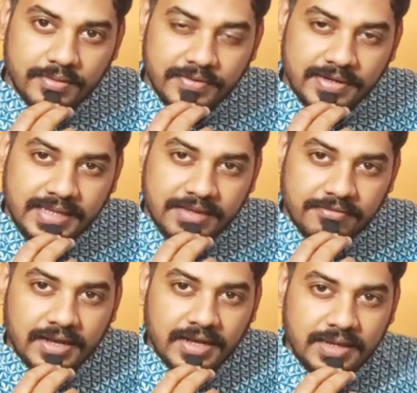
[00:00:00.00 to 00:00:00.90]
will
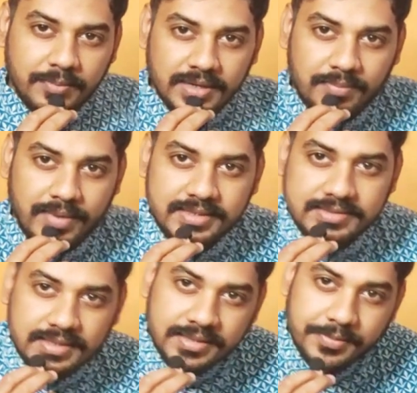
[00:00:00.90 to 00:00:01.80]
give a criminal
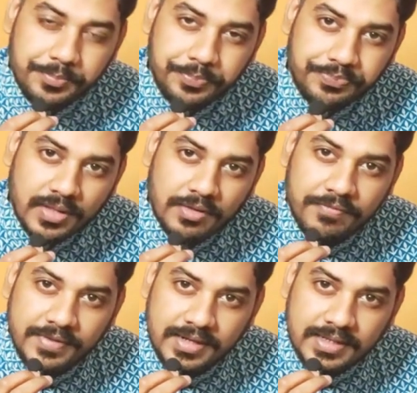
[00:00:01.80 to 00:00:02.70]
mindset,
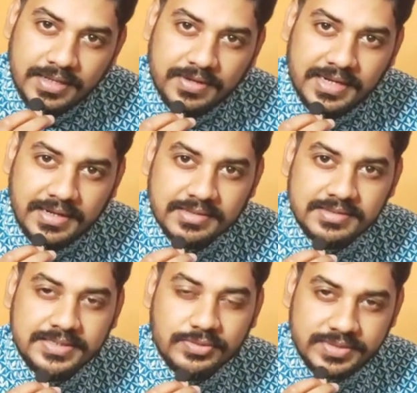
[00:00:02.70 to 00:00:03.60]
will give a
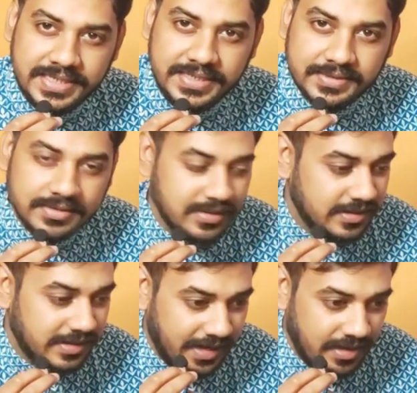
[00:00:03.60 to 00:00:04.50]
tendency to cheat,
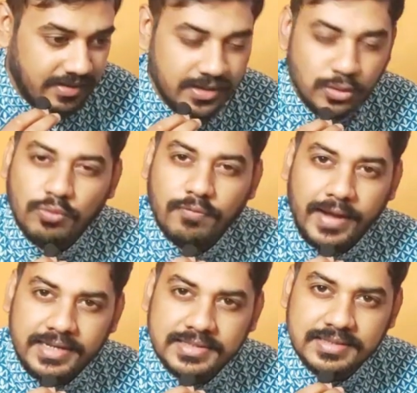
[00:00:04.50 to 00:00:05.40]
get into
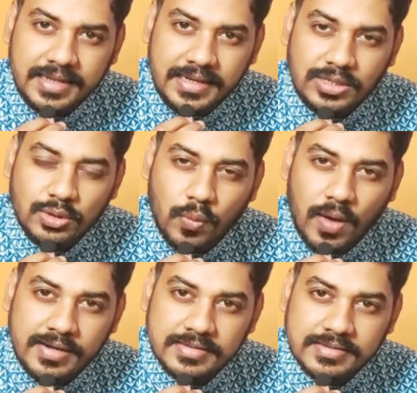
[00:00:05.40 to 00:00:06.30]
fights, get into
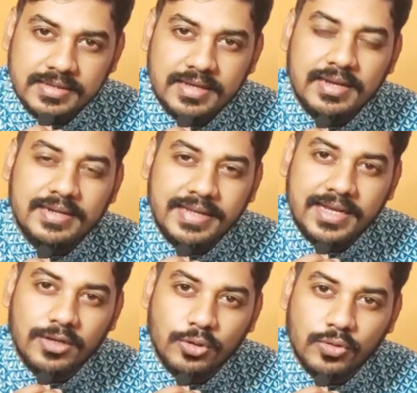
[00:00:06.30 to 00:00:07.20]
quarrels,
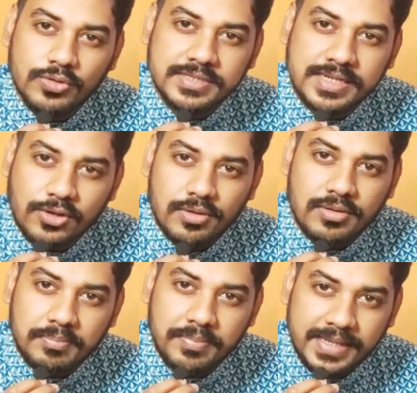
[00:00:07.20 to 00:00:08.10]
take loans and not
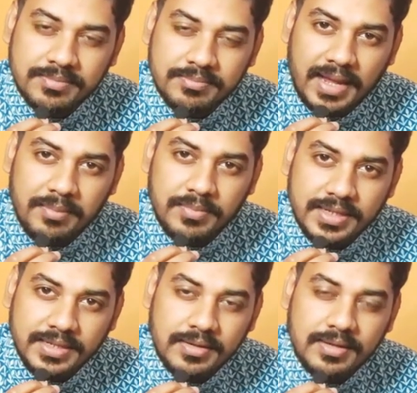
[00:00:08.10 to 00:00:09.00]
pay them
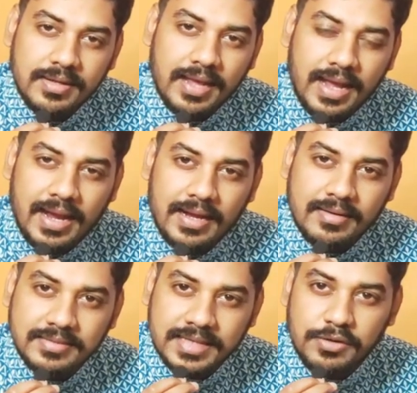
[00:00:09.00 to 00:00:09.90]
timely,
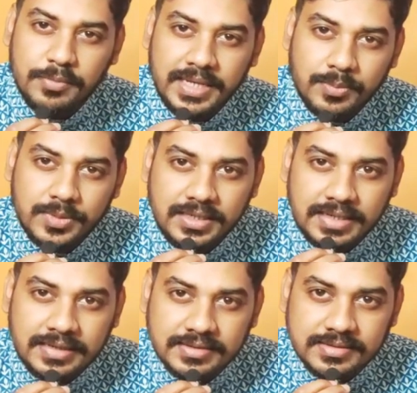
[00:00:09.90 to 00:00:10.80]
and there will be criminal
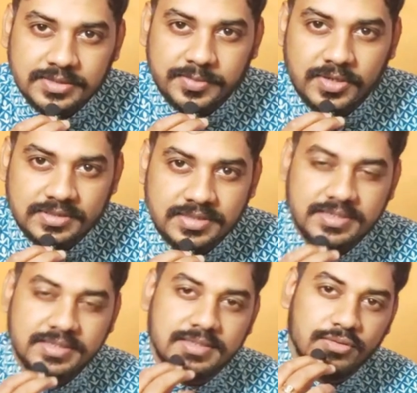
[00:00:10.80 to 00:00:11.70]
tendencies because the
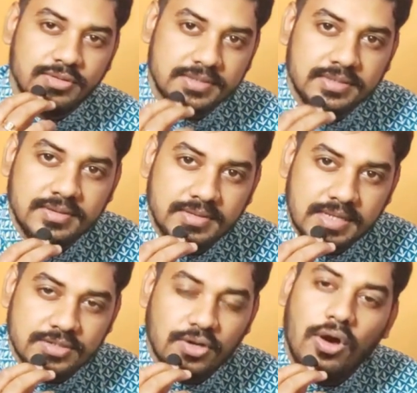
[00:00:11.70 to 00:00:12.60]
6th house is
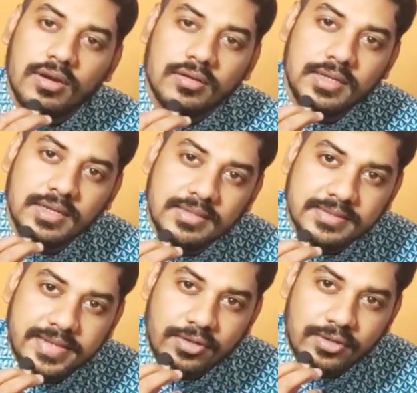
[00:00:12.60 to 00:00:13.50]
such. Or
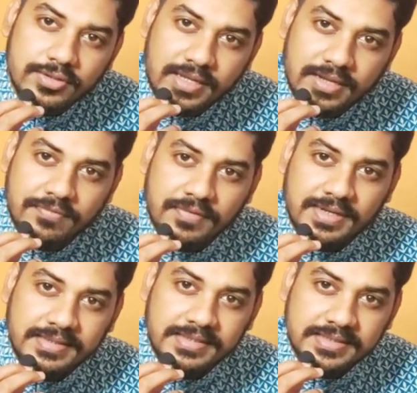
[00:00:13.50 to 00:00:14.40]
this can also
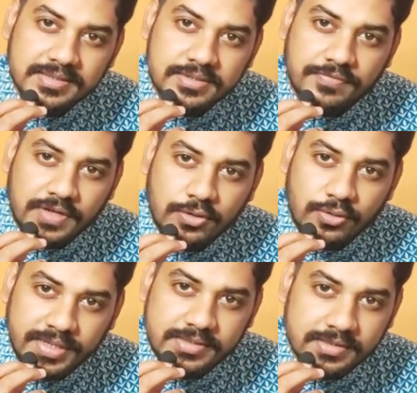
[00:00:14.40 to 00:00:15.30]
give diseases of
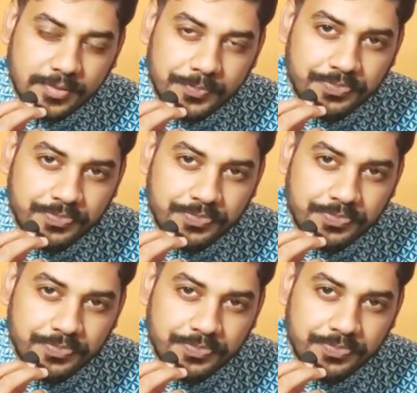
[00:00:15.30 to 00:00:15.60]
unknown nature.